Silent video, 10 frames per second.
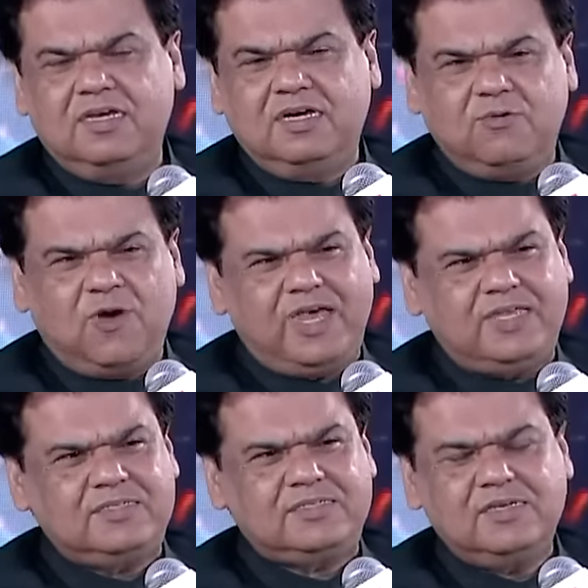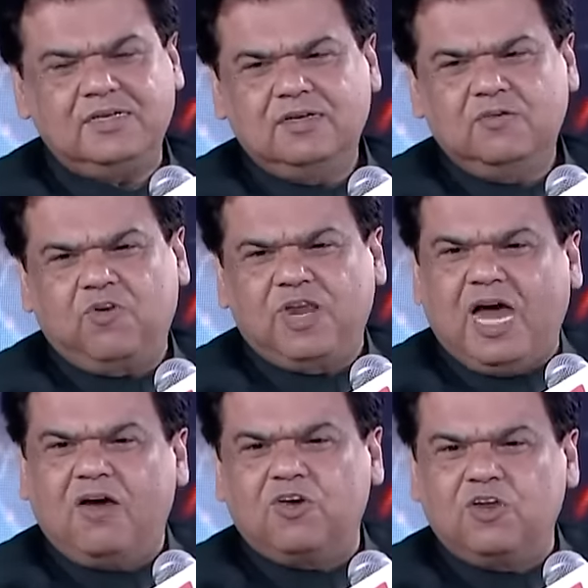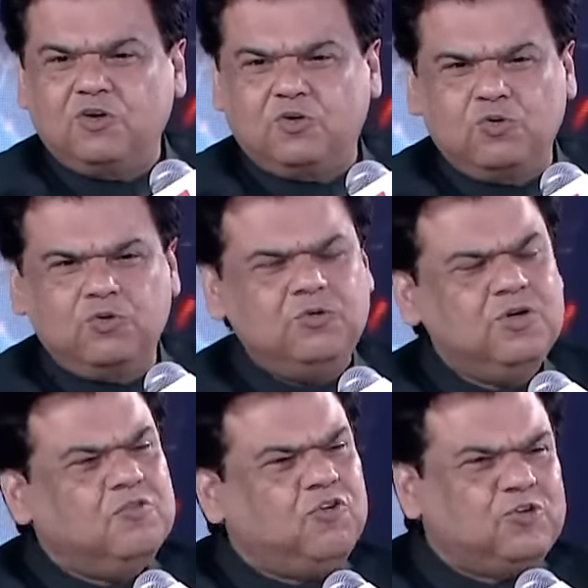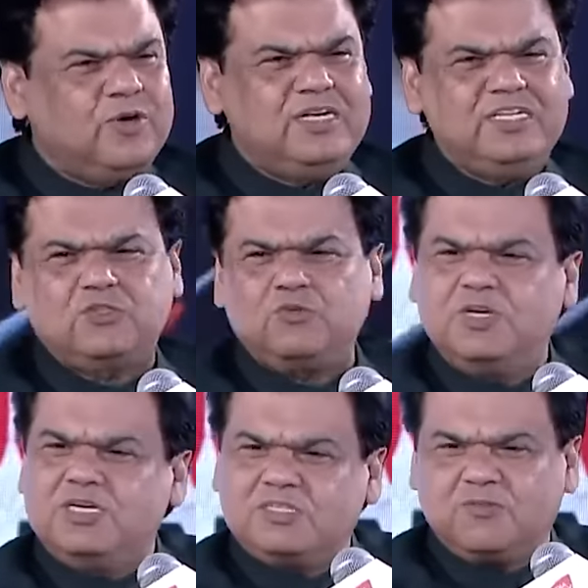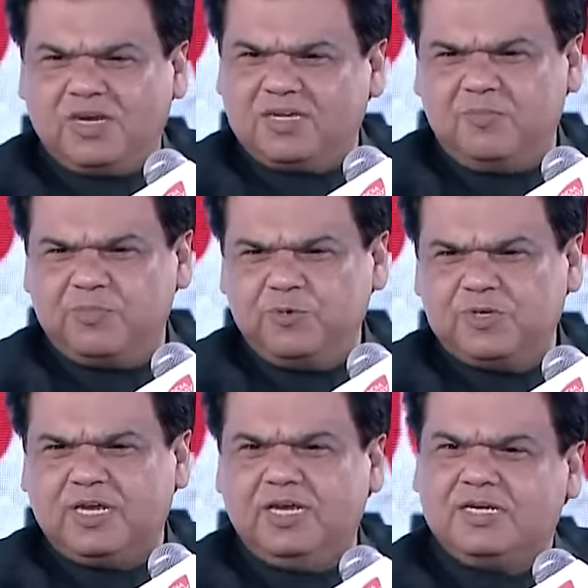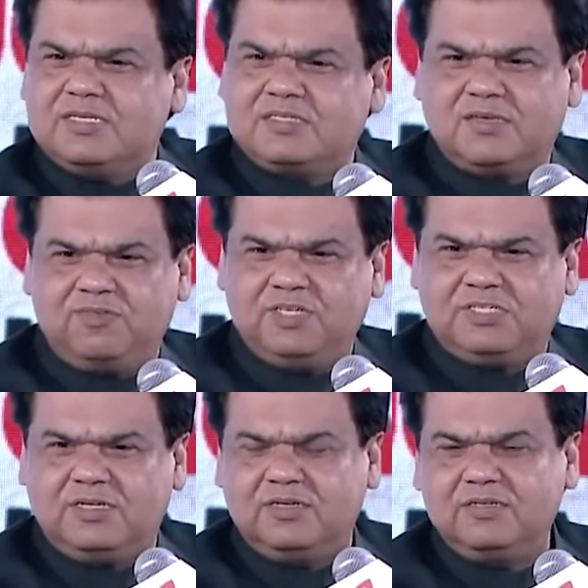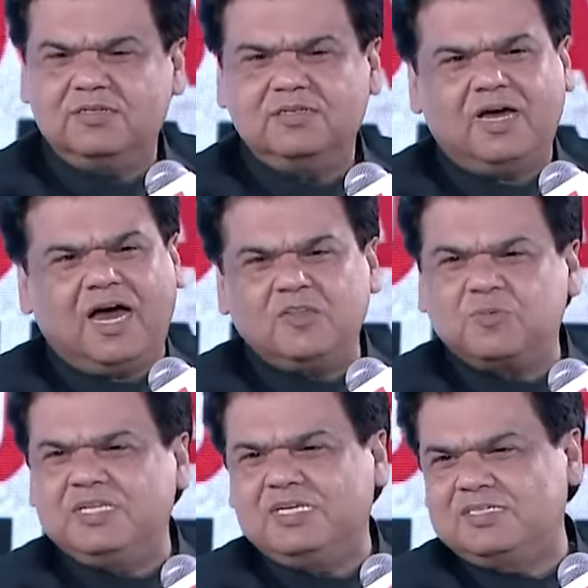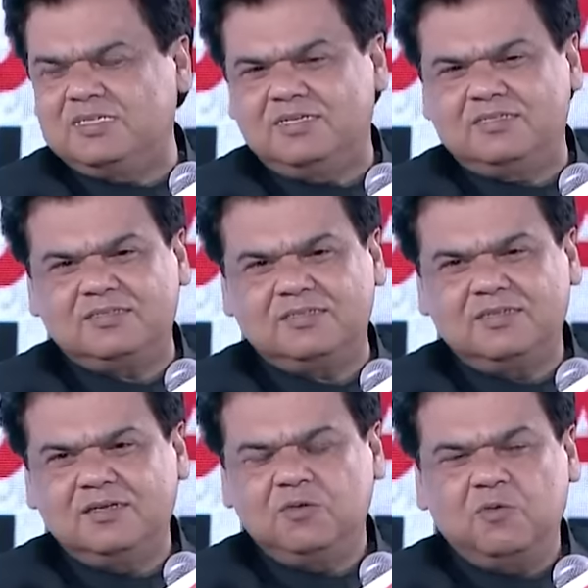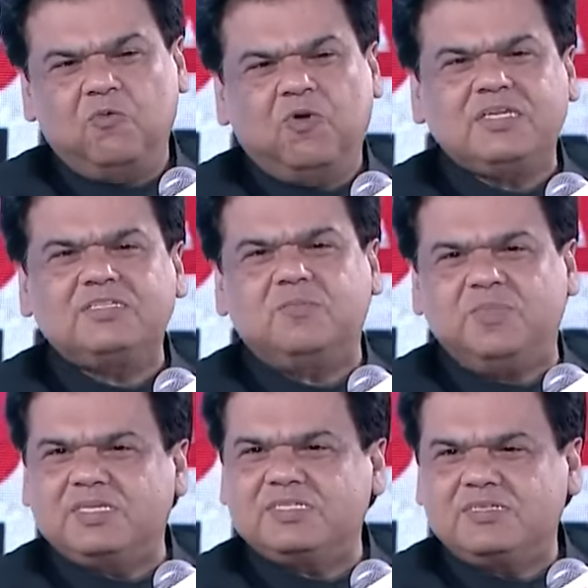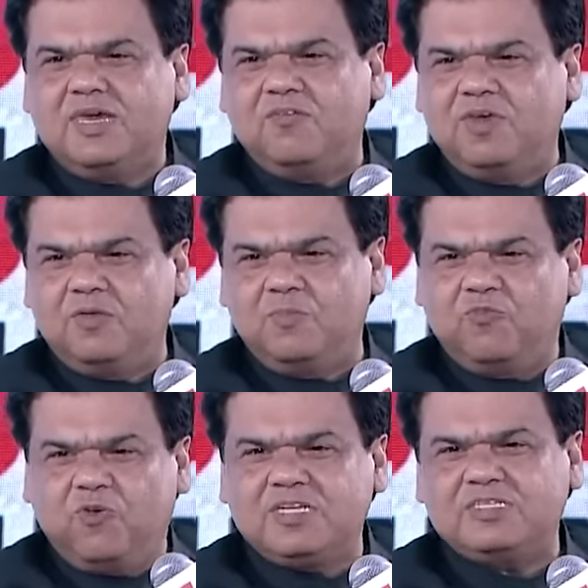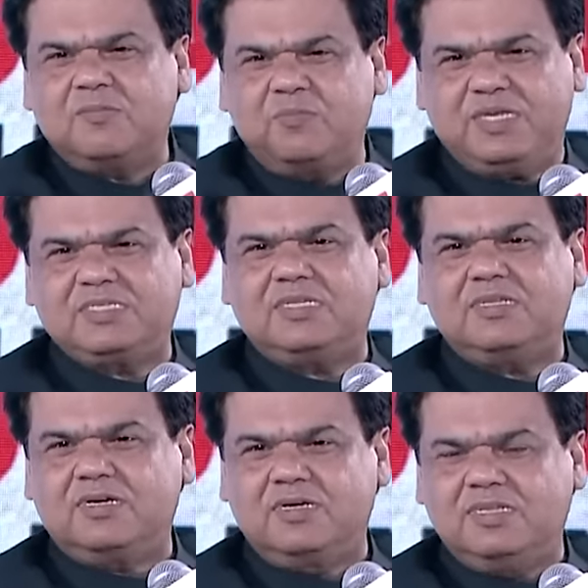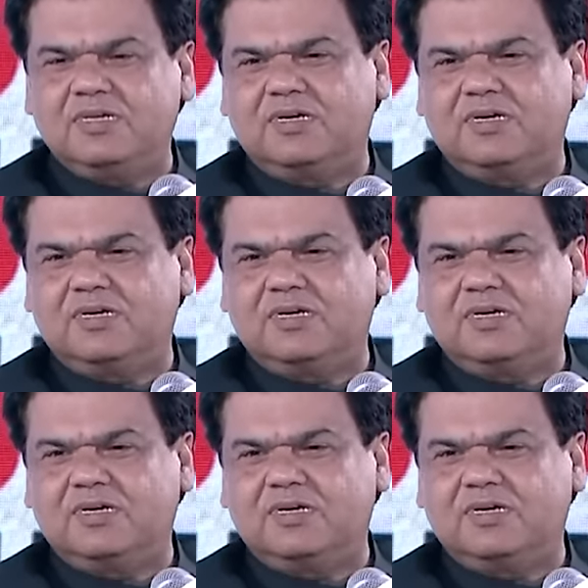device for an hour or two, for 20 students, one computer, it is sufficient. Andhra Pradesh says, what is the best available, what is the best in the, in the